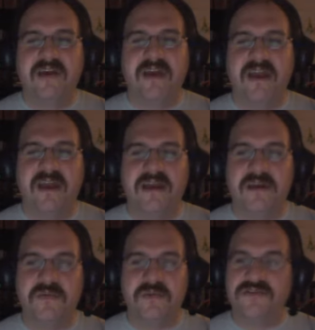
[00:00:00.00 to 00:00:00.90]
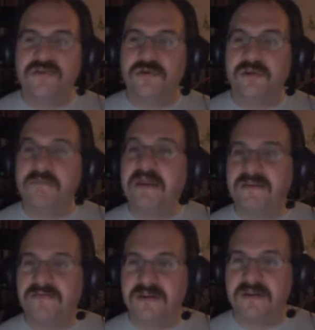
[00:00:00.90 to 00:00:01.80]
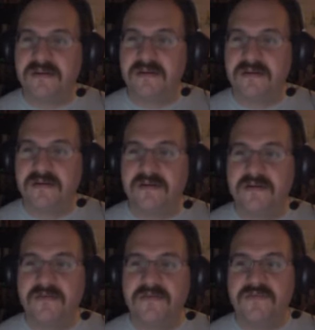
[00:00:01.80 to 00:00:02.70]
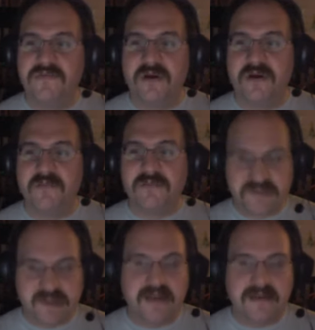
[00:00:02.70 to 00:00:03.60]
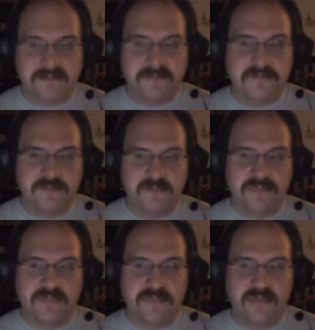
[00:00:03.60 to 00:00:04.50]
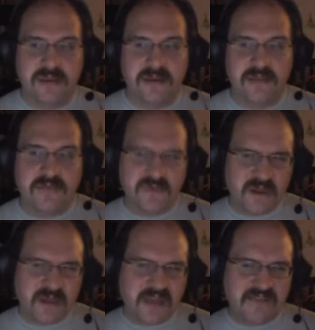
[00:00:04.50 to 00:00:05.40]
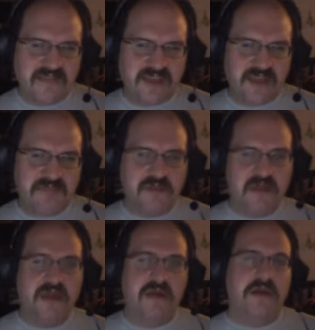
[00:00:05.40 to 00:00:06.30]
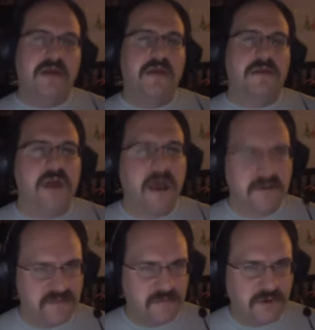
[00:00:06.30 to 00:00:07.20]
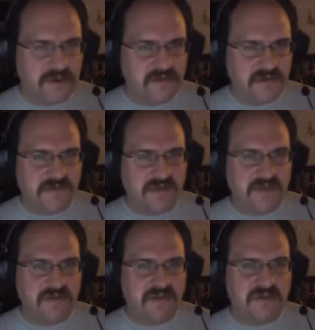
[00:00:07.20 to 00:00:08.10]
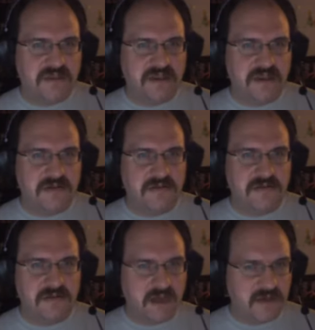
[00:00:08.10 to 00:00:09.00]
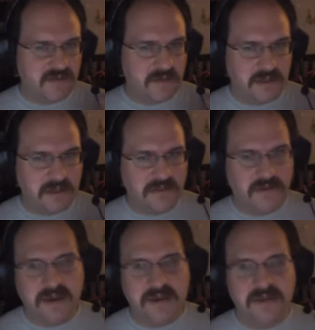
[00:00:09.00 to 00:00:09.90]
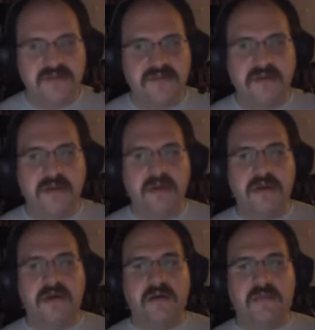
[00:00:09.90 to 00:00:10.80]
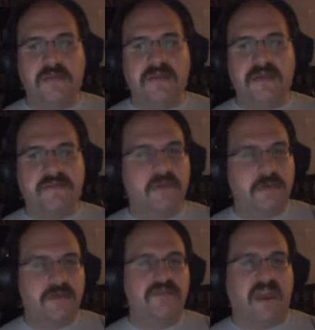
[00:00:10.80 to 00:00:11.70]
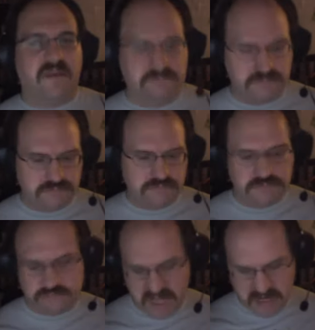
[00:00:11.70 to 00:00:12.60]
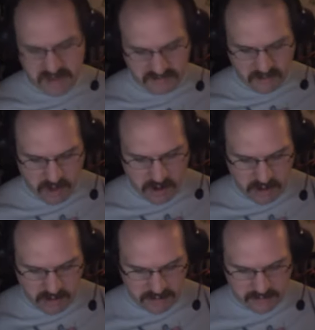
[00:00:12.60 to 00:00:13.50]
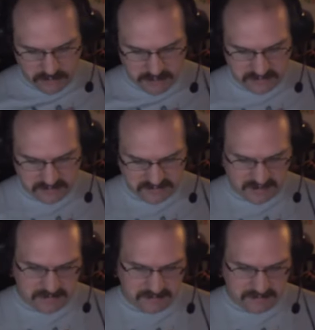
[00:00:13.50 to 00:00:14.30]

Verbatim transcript: And we certainly benefited from staying. The very last scene, not as impressive as the scene kind of in the middle of the credits, but that's all I'm going to say. That is all I'm going to say.